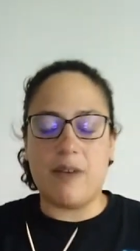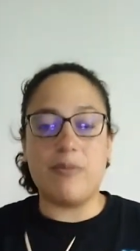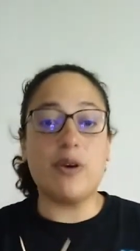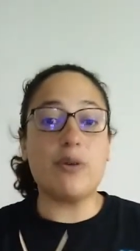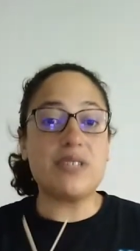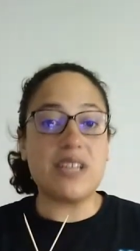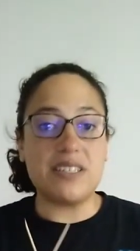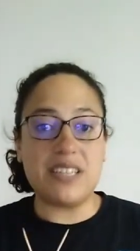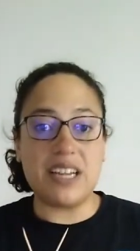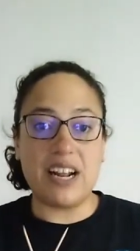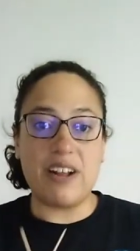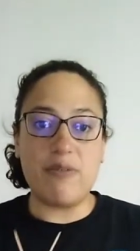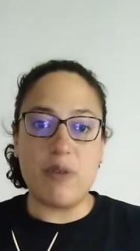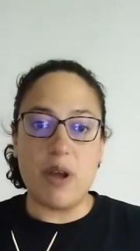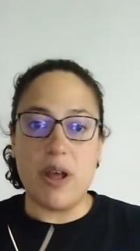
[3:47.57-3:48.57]
Those
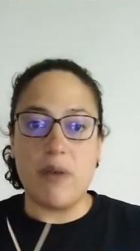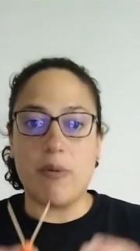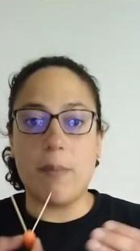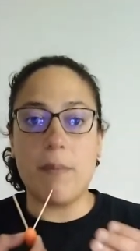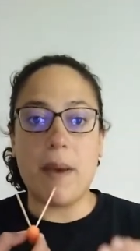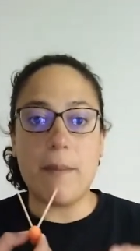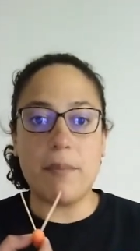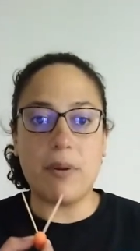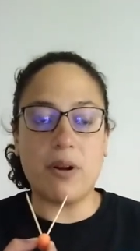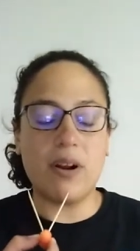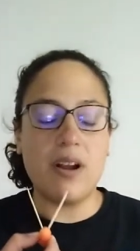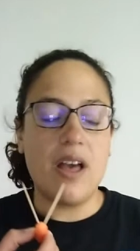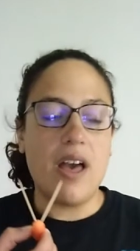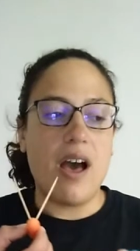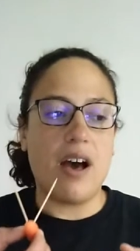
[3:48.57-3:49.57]
antennae,
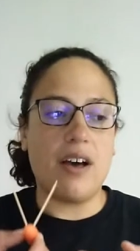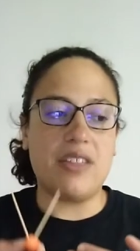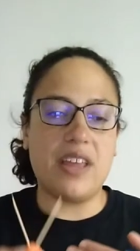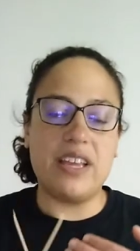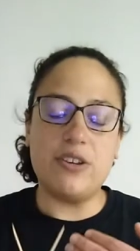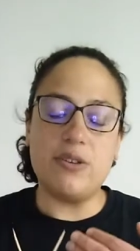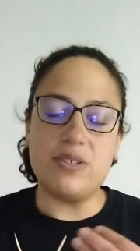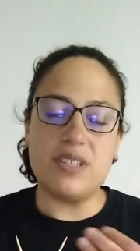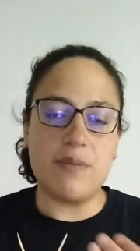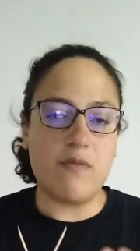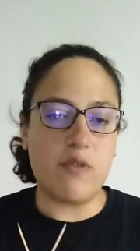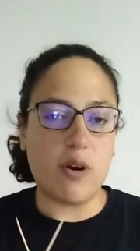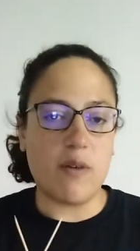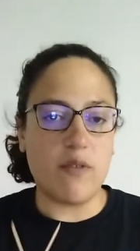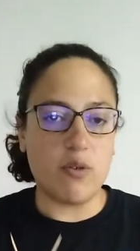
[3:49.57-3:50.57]
remember, they use them
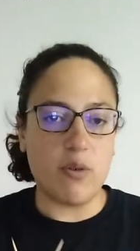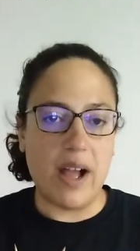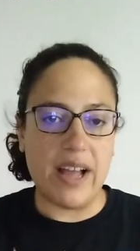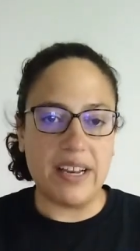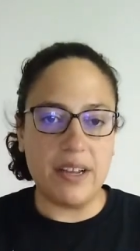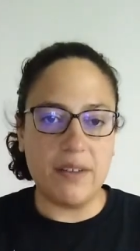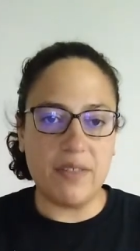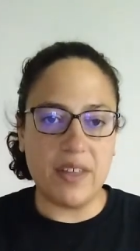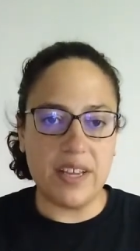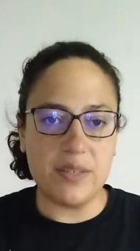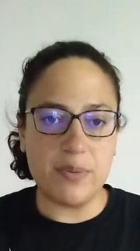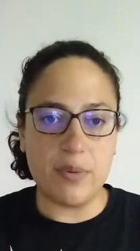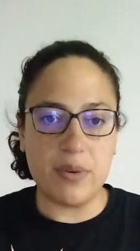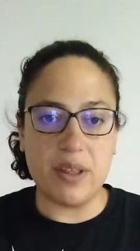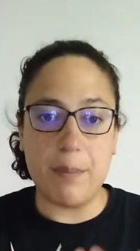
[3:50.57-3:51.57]
for a variety of
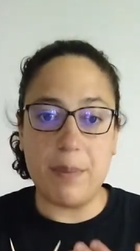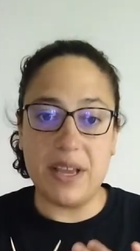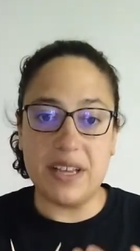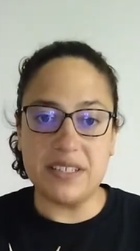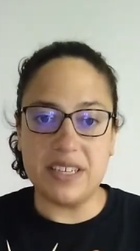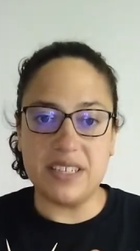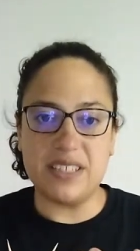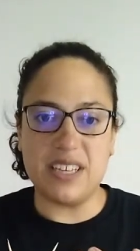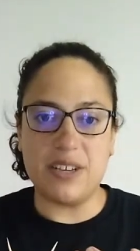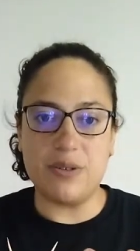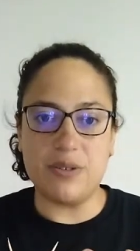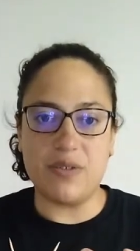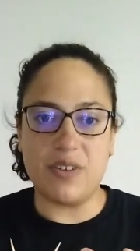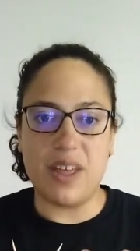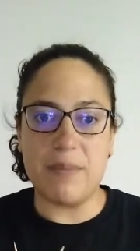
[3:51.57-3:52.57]
things, but one of the biggest things they
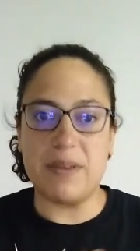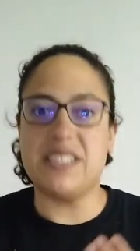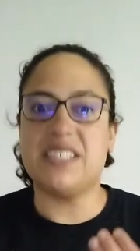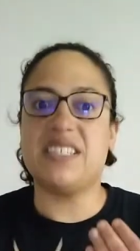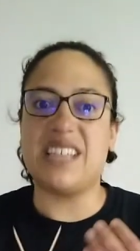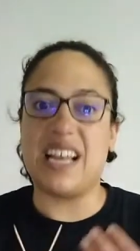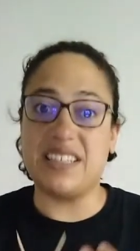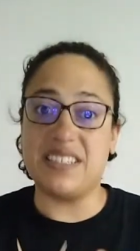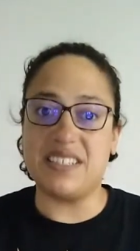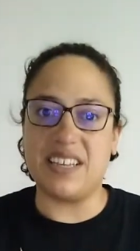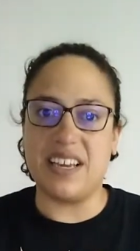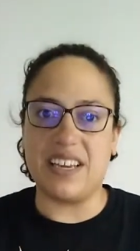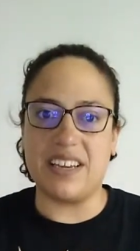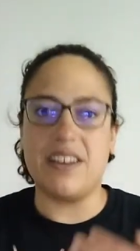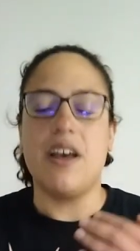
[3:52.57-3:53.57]
use for them is
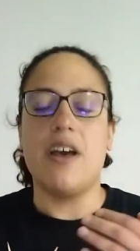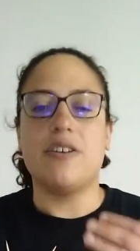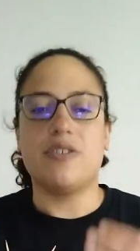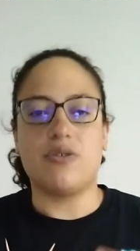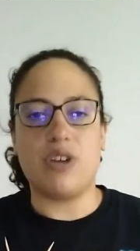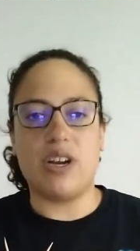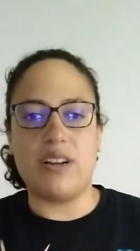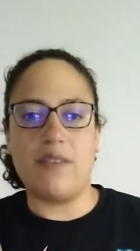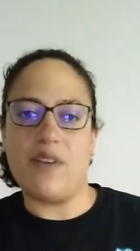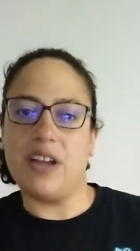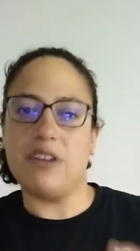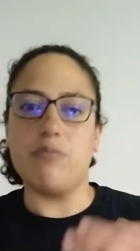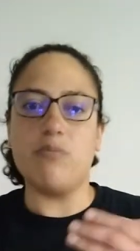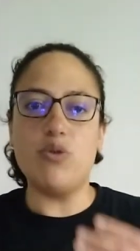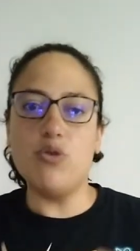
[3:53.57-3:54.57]
sensing. So trying to
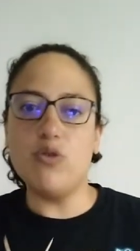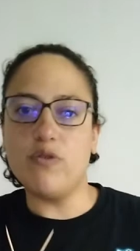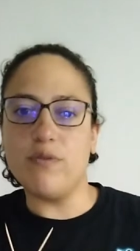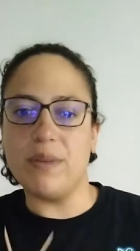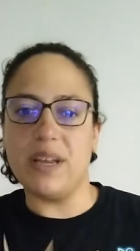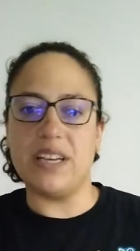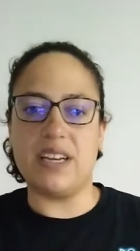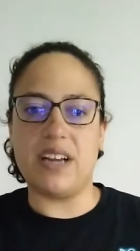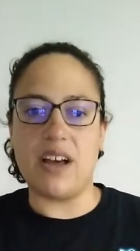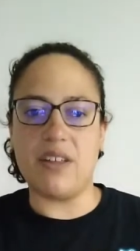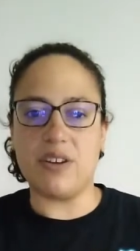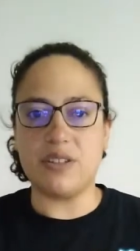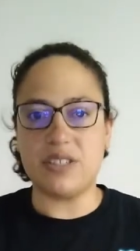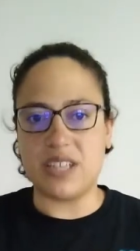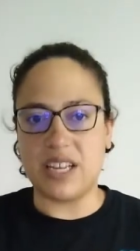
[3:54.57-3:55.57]
find movement and
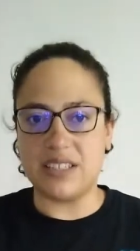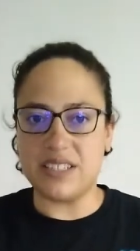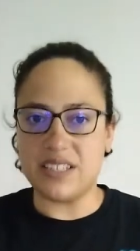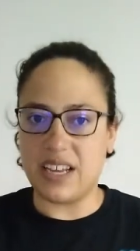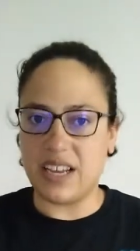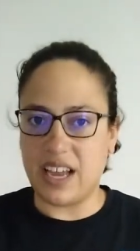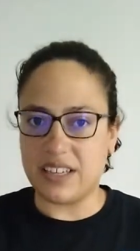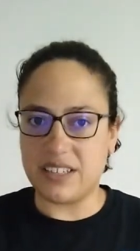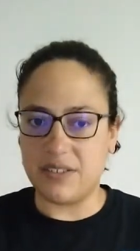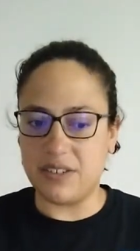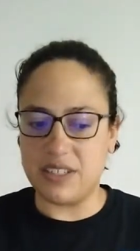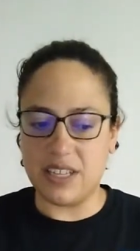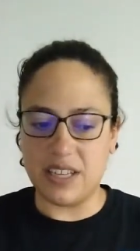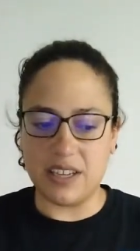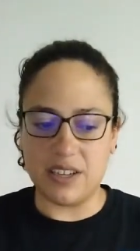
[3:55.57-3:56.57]
other sensing
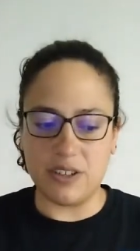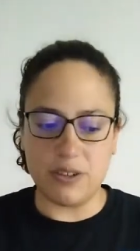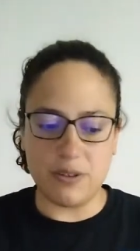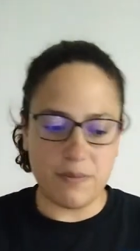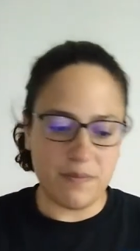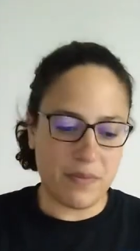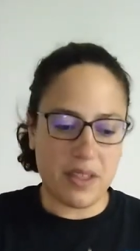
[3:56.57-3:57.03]
activities they can do.